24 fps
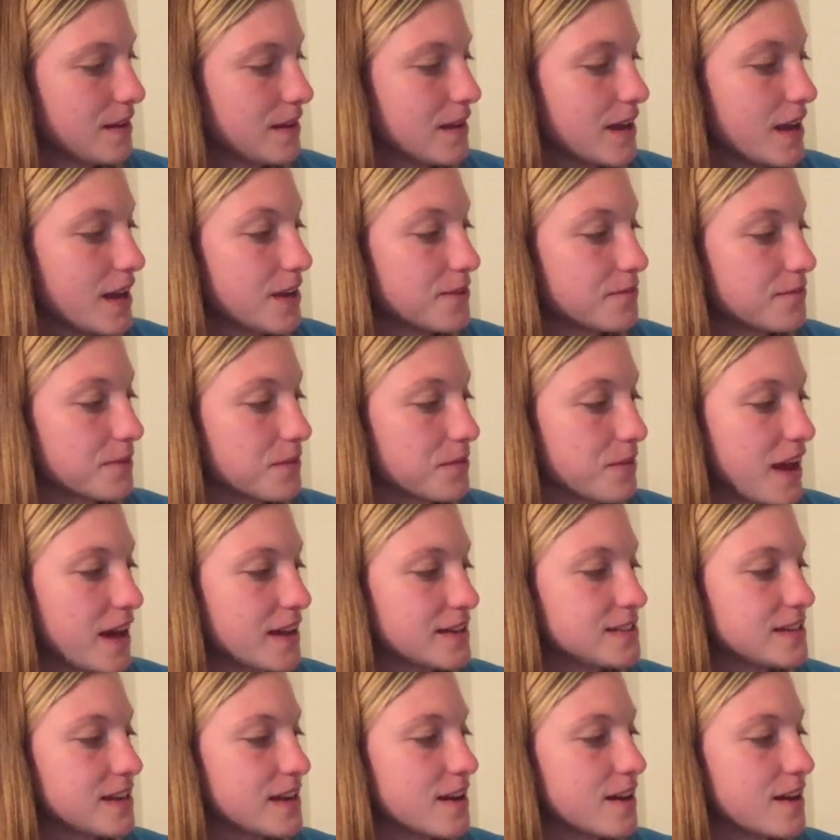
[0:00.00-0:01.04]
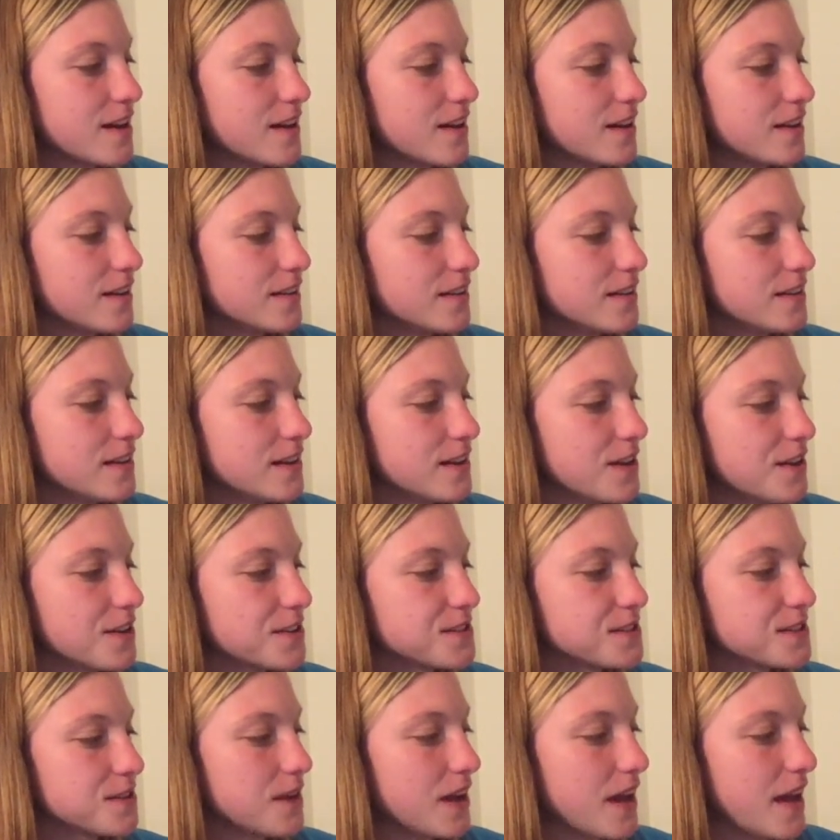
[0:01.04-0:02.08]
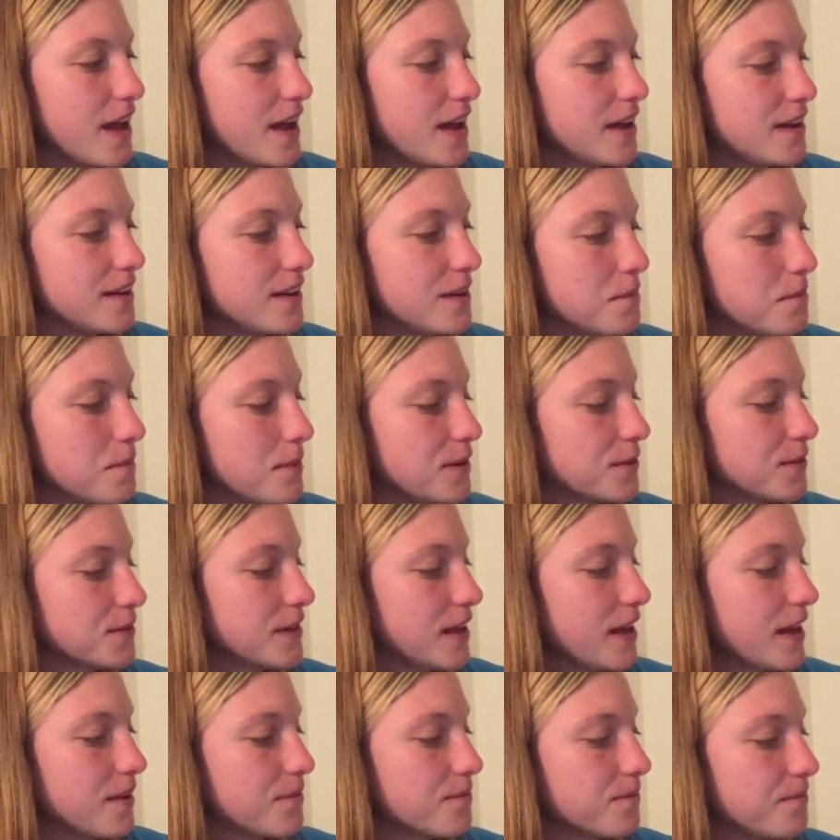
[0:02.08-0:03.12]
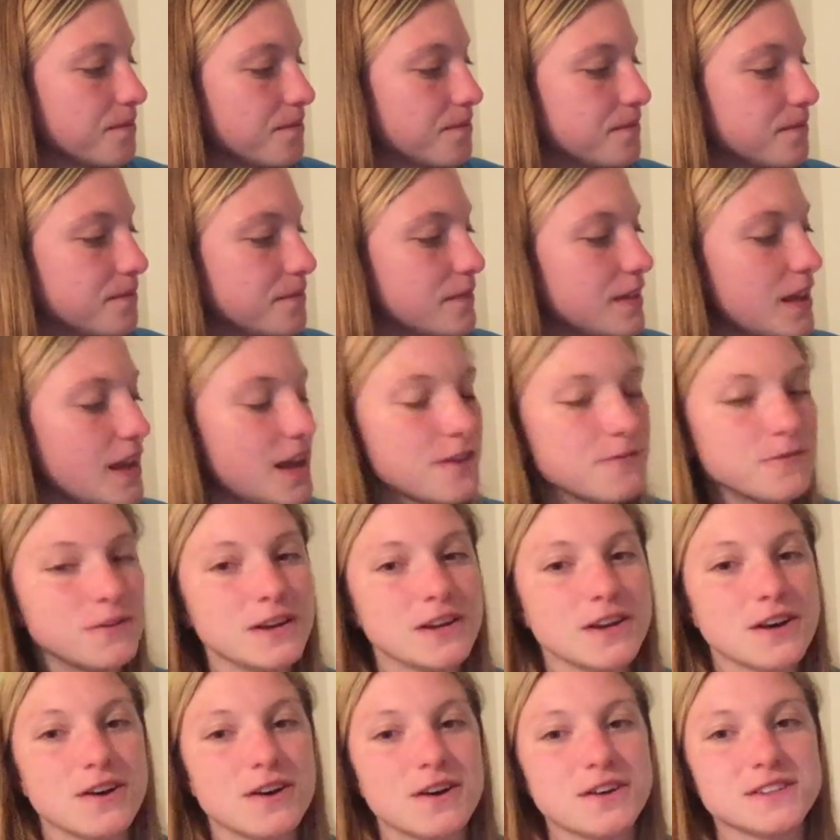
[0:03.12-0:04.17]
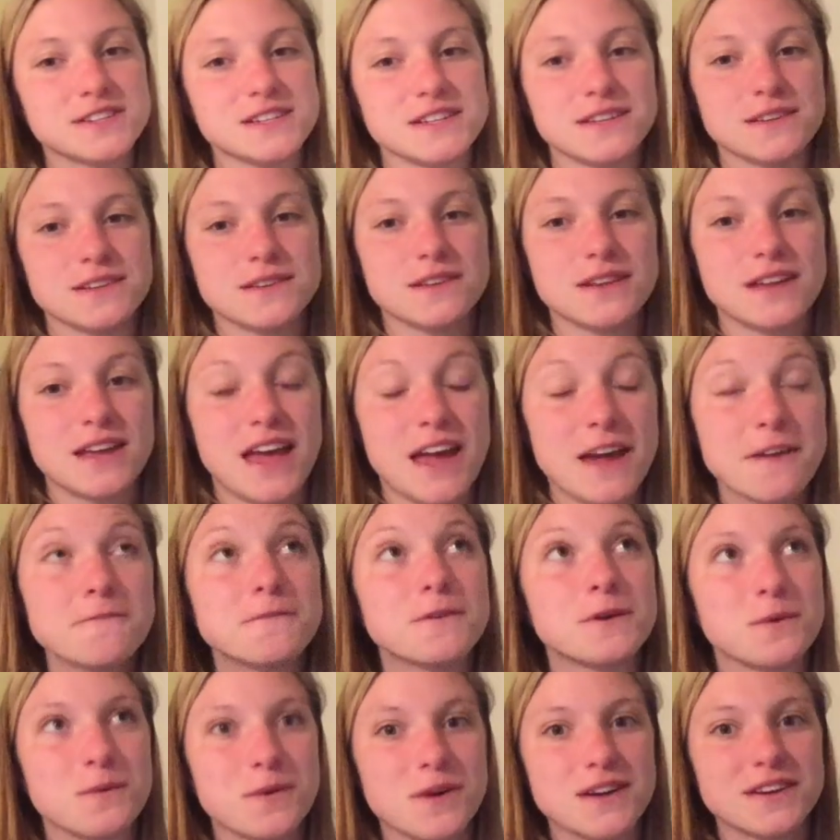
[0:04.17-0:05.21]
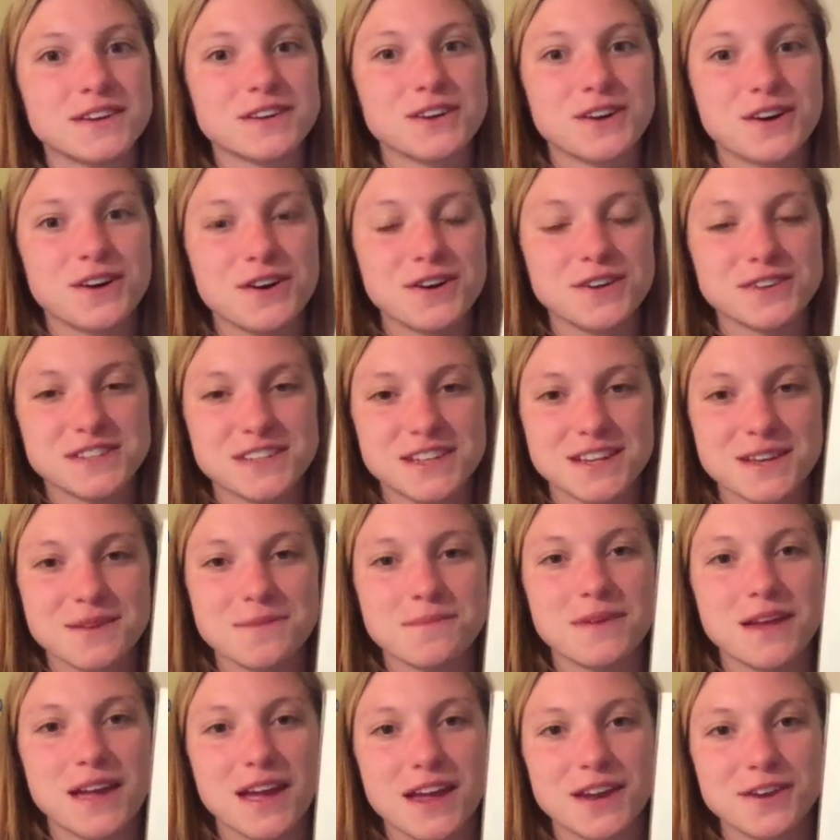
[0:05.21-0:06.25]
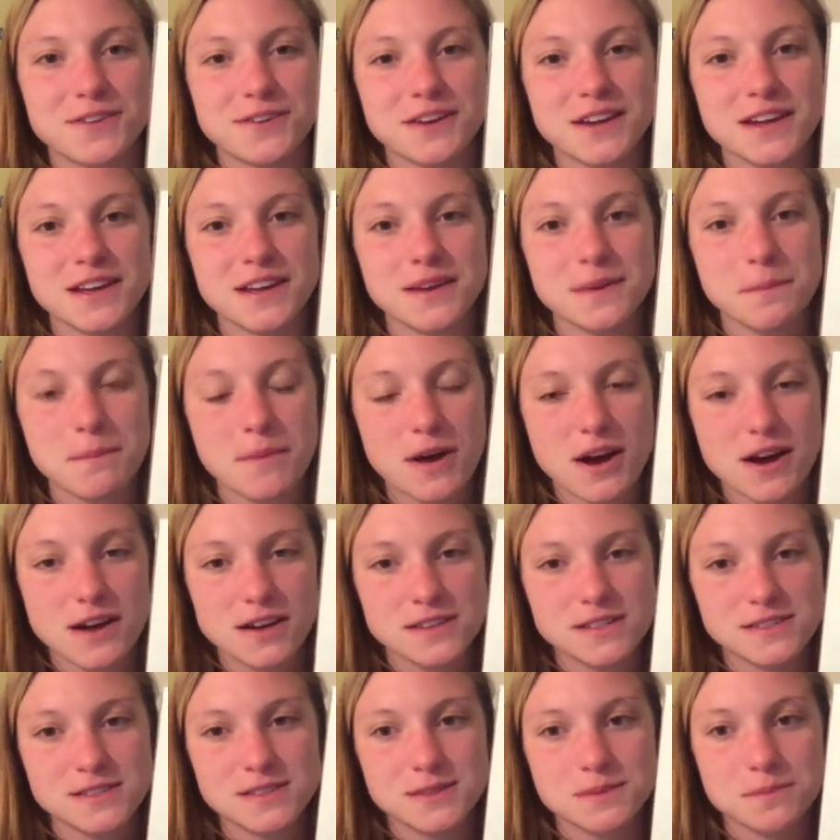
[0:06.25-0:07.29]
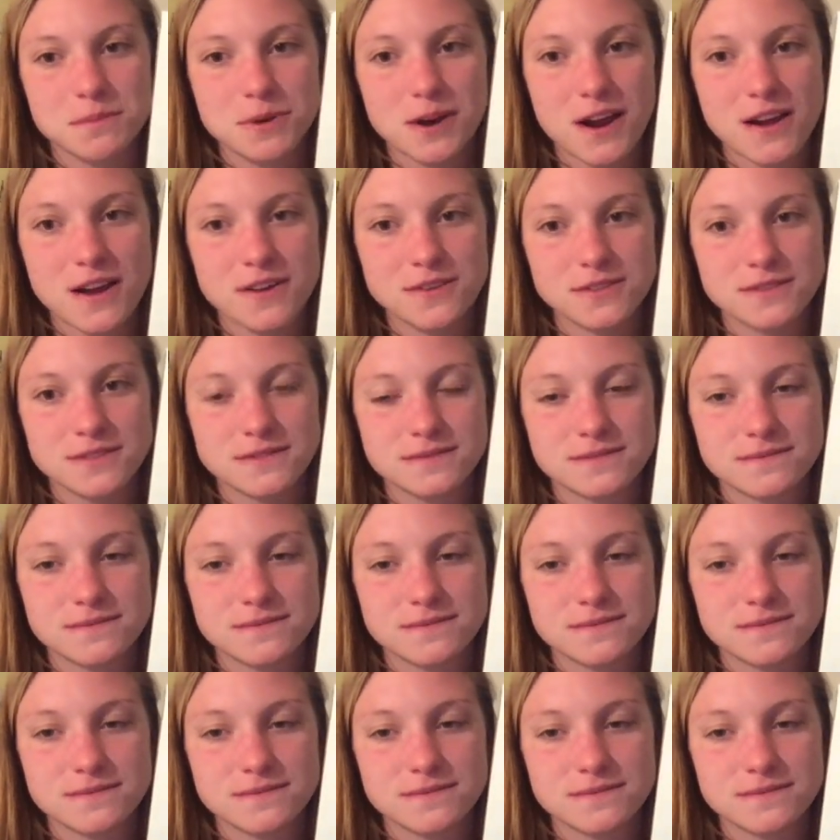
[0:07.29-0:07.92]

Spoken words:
And from that day on, he also had a middle name. Everyone called him Henry Box Brown.